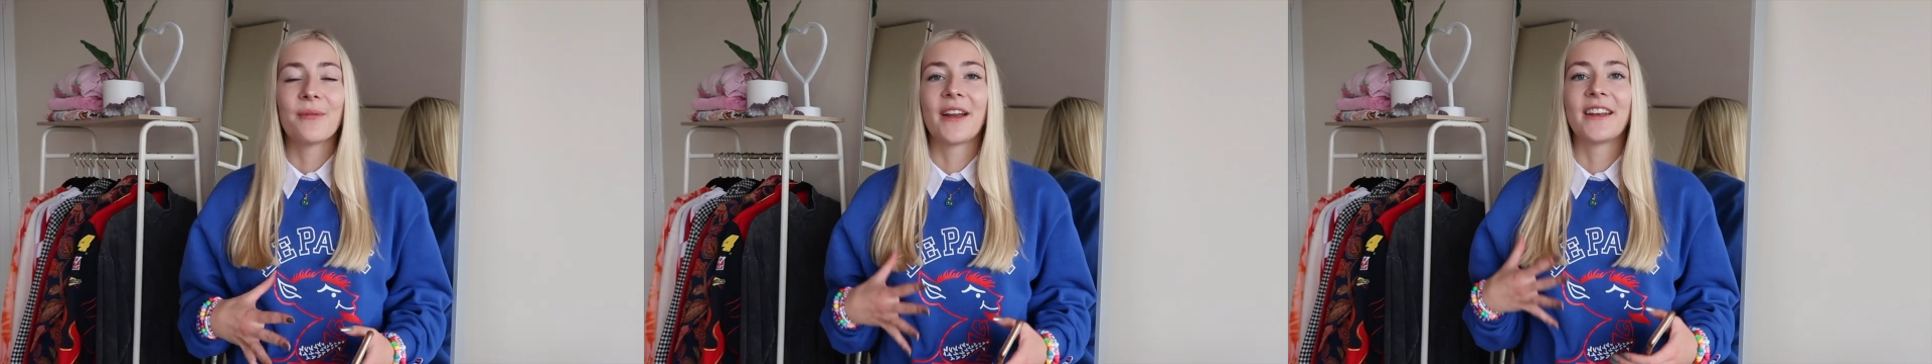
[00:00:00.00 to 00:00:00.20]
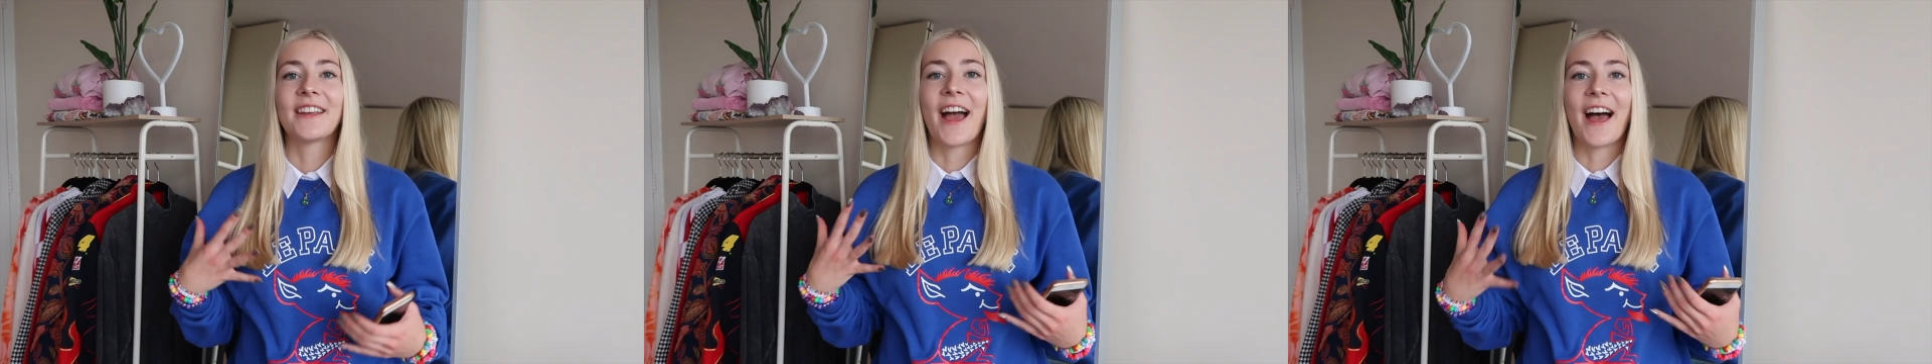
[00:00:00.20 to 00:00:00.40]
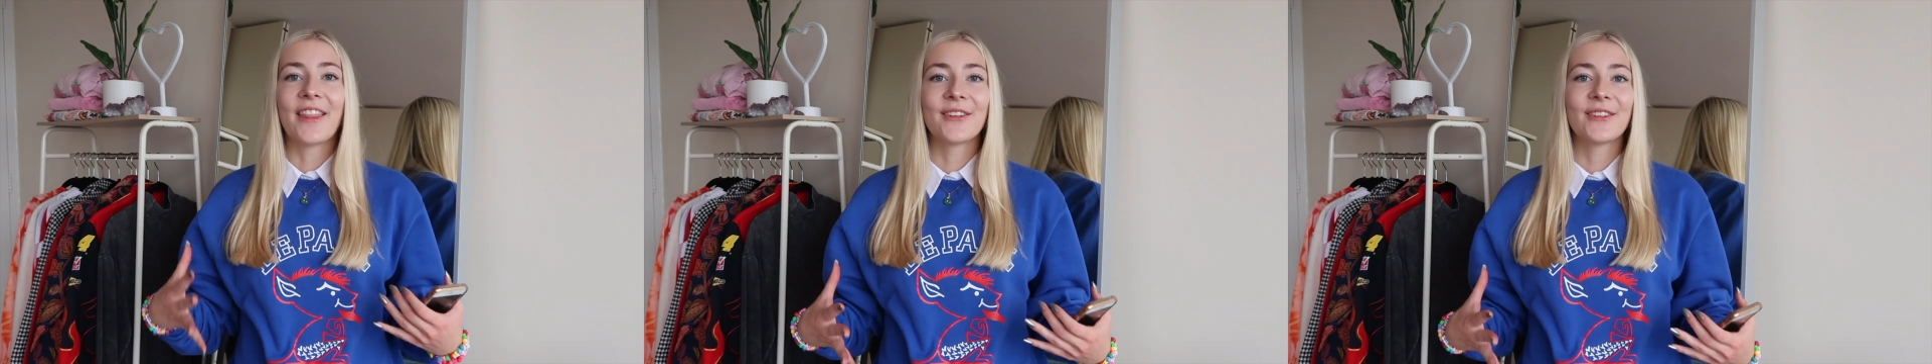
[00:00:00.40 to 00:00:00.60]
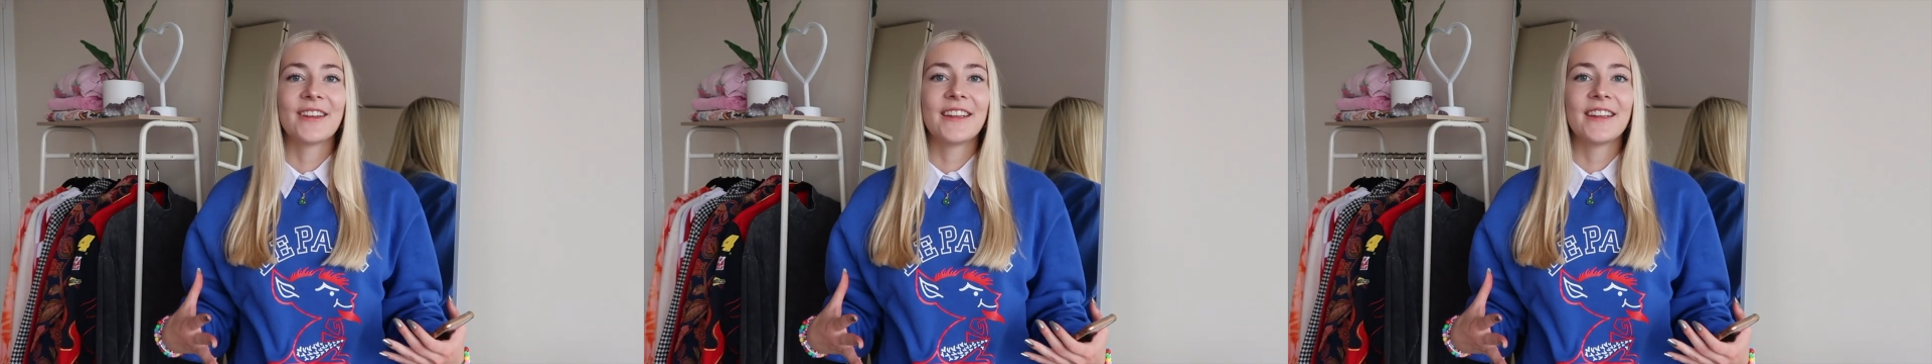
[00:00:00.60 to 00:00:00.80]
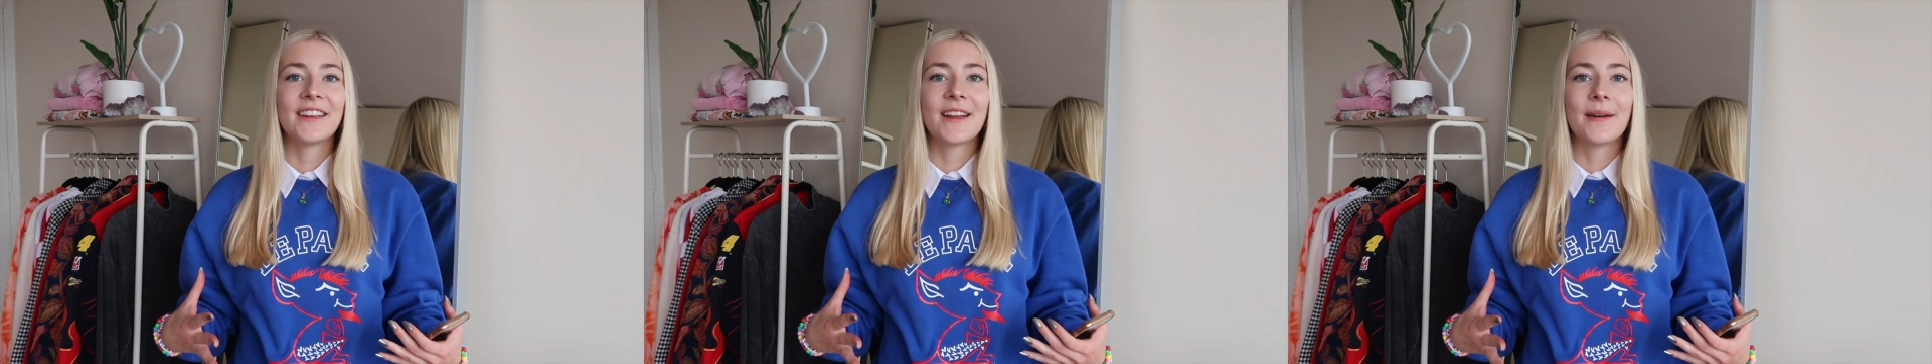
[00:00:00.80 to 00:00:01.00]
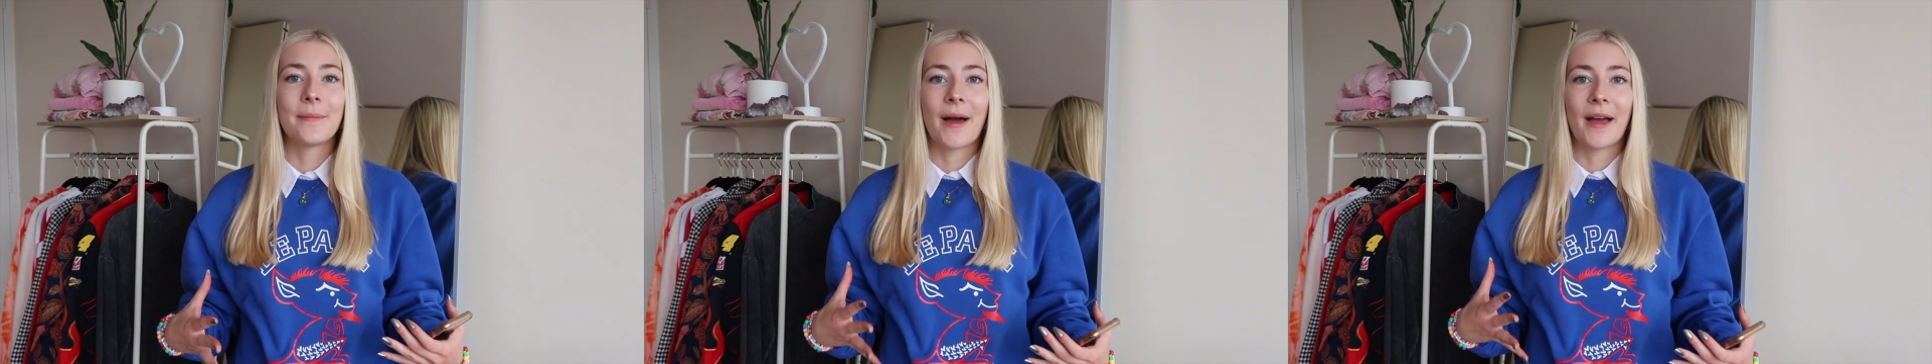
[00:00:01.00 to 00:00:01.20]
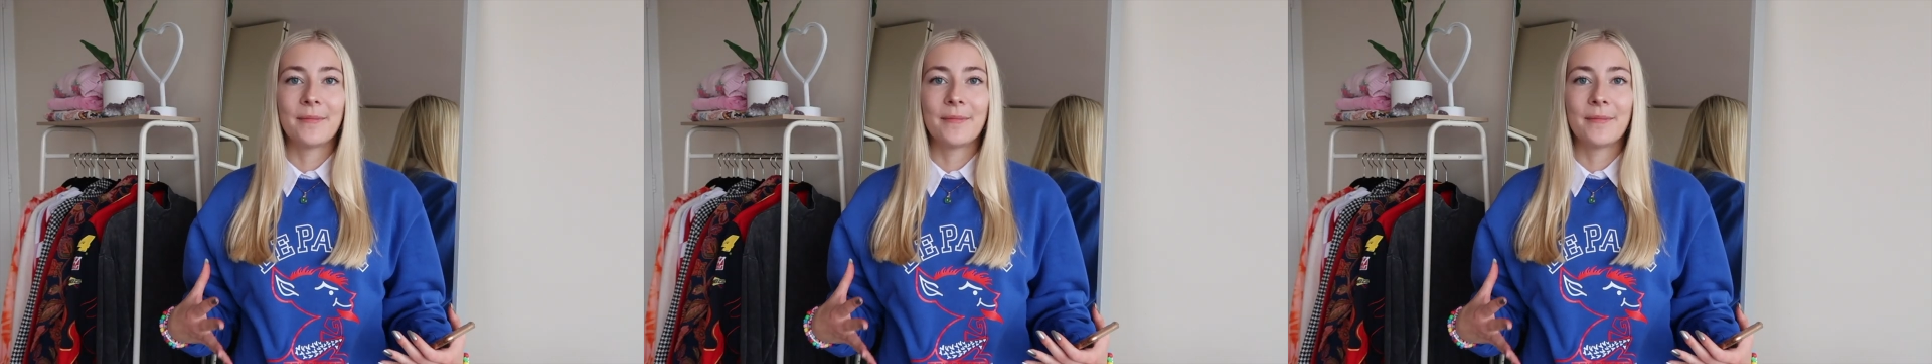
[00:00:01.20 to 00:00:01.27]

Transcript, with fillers: when gathering my